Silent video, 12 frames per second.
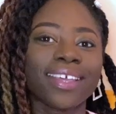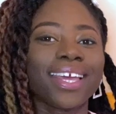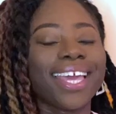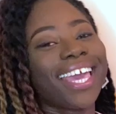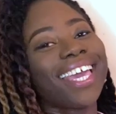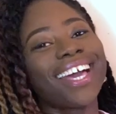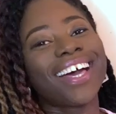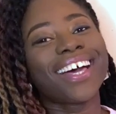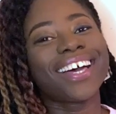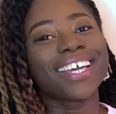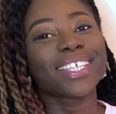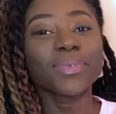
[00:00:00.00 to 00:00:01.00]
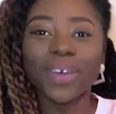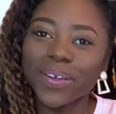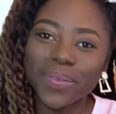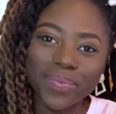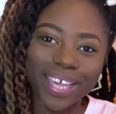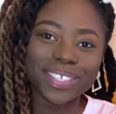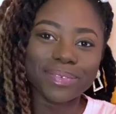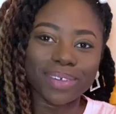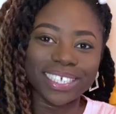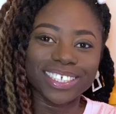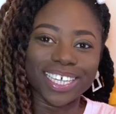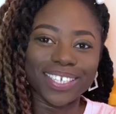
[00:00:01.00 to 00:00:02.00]
Hey guys, welcome back to
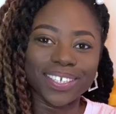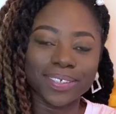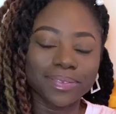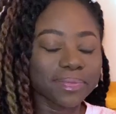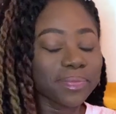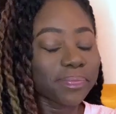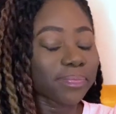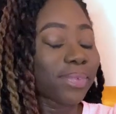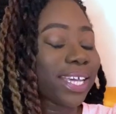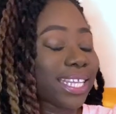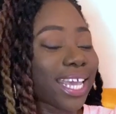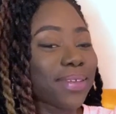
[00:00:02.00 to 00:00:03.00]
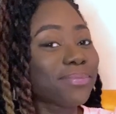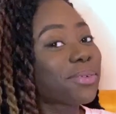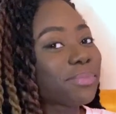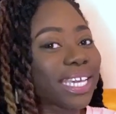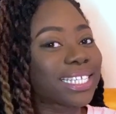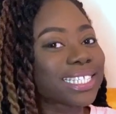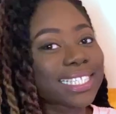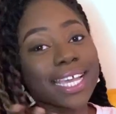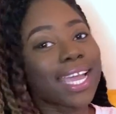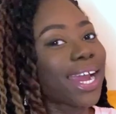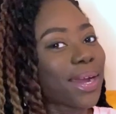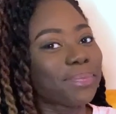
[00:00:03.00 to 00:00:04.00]
my channel. My name remains
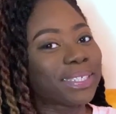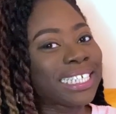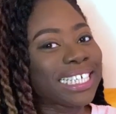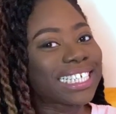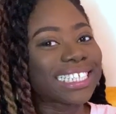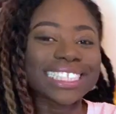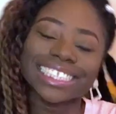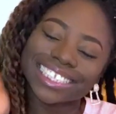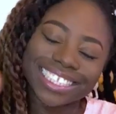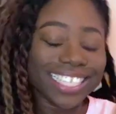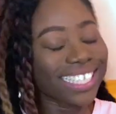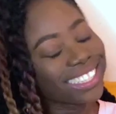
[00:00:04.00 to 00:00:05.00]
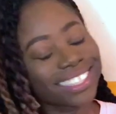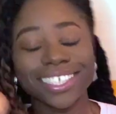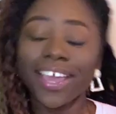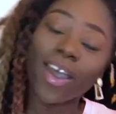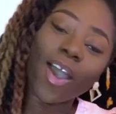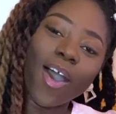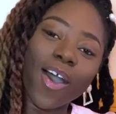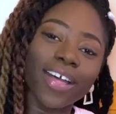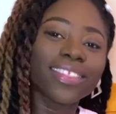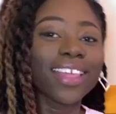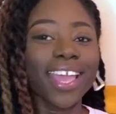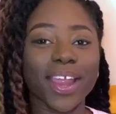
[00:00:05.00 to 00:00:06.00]
Airboney
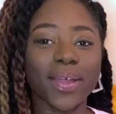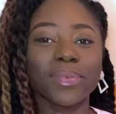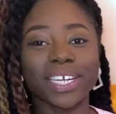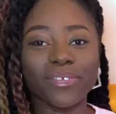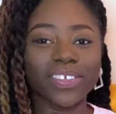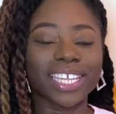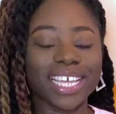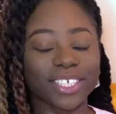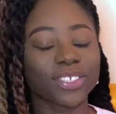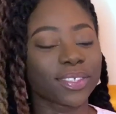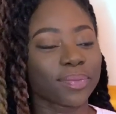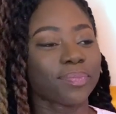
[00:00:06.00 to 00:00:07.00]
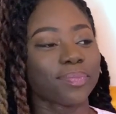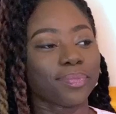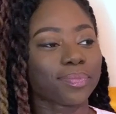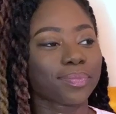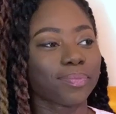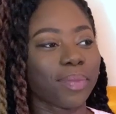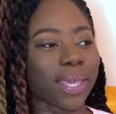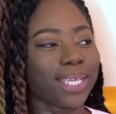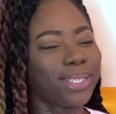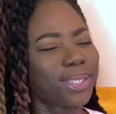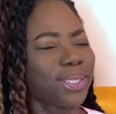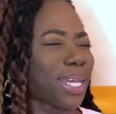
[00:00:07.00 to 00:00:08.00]
on Airboney Finesse
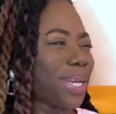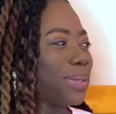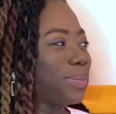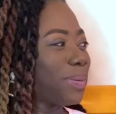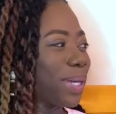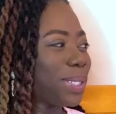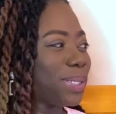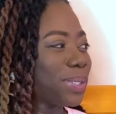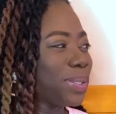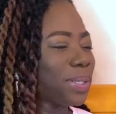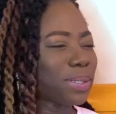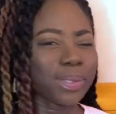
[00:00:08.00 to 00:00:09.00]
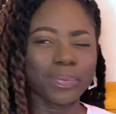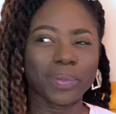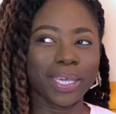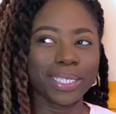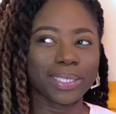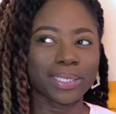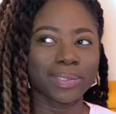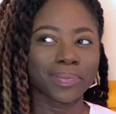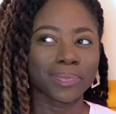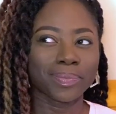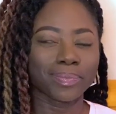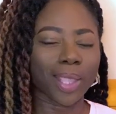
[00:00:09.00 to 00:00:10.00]
channel page, YouTube page.
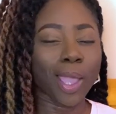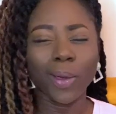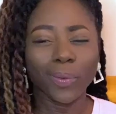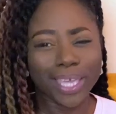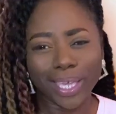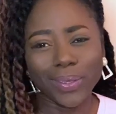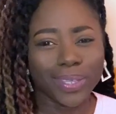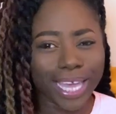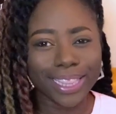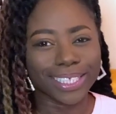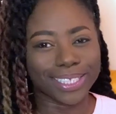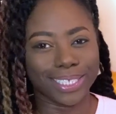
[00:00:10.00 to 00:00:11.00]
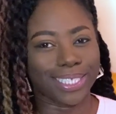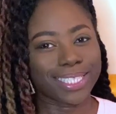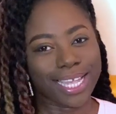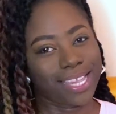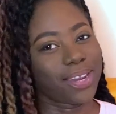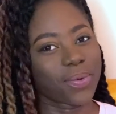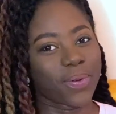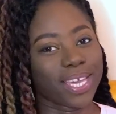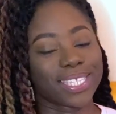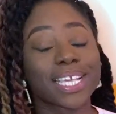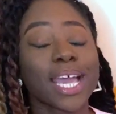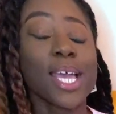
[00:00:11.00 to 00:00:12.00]
Okay, you get the gist anyways.